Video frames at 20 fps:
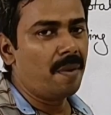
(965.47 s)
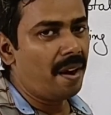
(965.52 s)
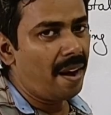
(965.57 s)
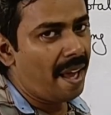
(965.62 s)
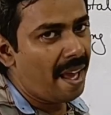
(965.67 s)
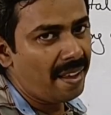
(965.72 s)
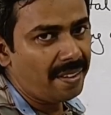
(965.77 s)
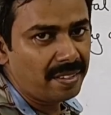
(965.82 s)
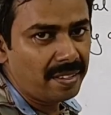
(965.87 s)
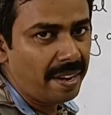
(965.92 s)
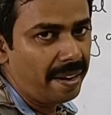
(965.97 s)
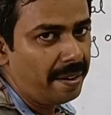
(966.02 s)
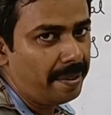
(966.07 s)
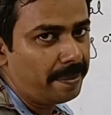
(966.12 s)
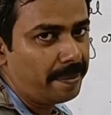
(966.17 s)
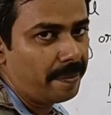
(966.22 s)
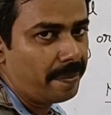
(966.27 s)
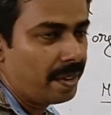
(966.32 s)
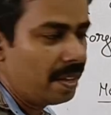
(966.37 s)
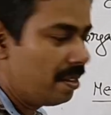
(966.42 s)
dioxide,
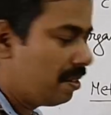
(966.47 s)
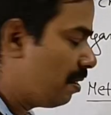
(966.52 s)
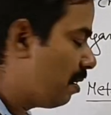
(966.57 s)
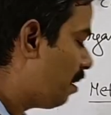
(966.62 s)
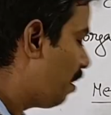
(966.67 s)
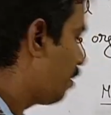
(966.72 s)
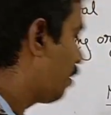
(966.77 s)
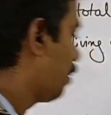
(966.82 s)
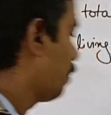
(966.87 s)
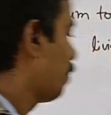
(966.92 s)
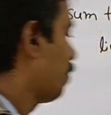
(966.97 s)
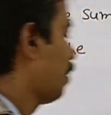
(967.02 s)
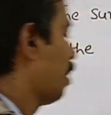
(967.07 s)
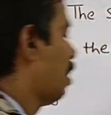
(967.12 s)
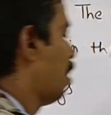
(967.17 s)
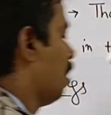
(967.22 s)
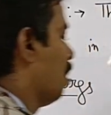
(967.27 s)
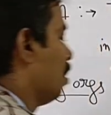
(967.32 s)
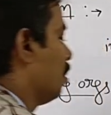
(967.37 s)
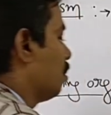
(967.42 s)
isn't it?
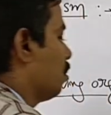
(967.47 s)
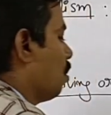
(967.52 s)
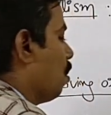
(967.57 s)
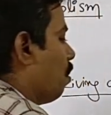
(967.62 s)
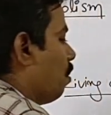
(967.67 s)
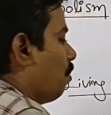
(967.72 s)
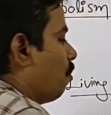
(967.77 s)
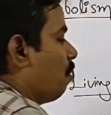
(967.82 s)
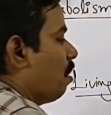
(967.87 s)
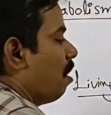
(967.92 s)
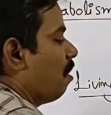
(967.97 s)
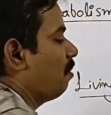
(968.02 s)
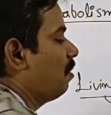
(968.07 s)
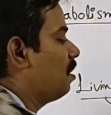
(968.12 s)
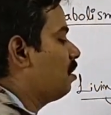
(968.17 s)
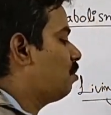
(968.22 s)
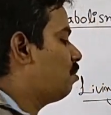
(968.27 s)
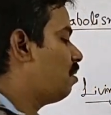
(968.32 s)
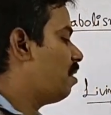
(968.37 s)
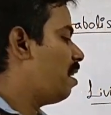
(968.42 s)
So note down this,
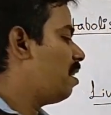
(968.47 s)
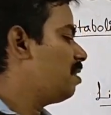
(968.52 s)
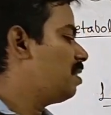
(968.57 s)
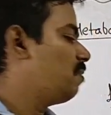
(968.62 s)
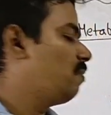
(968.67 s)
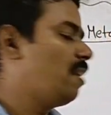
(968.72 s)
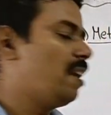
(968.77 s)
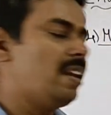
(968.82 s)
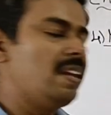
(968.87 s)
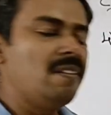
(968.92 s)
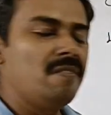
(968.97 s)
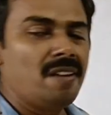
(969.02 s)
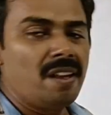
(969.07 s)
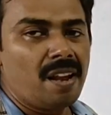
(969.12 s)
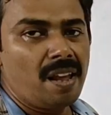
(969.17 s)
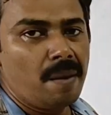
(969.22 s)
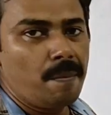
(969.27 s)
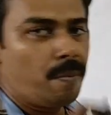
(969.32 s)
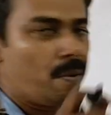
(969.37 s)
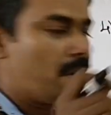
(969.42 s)
students, very
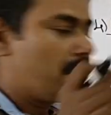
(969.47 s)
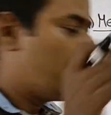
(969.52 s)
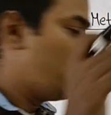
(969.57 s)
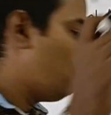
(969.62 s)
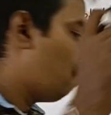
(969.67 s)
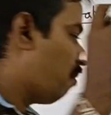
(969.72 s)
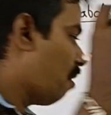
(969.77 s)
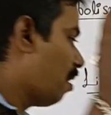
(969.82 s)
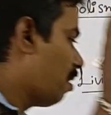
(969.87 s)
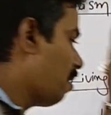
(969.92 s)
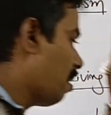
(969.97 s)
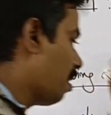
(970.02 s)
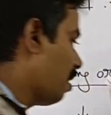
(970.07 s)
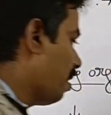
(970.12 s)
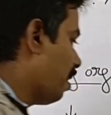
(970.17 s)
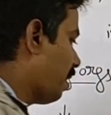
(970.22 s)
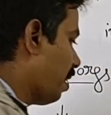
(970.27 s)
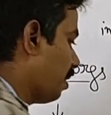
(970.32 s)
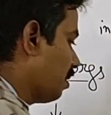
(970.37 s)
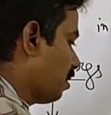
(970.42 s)
important for your
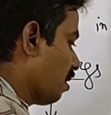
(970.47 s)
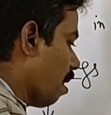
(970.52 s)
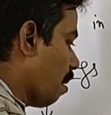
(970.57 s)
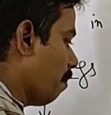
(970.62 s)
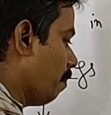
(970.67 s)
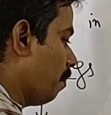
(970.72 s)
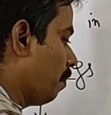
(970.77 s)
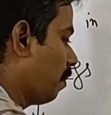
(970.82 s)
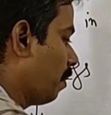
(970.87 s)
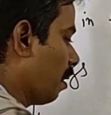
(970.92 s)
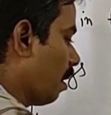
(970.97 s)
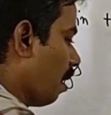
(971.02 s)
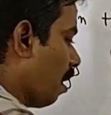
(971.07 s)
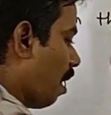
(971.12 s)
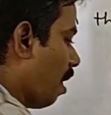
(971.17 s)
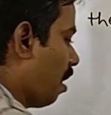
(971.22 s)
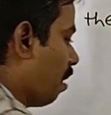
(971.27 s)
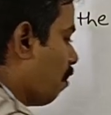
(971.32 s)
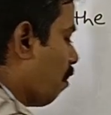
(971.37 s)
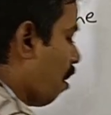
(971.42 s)
NEET exam.
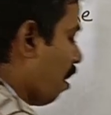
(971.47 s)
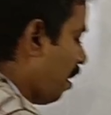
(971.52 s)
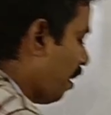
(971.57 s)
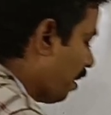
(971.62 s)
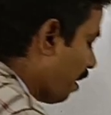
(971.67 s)
Anabolic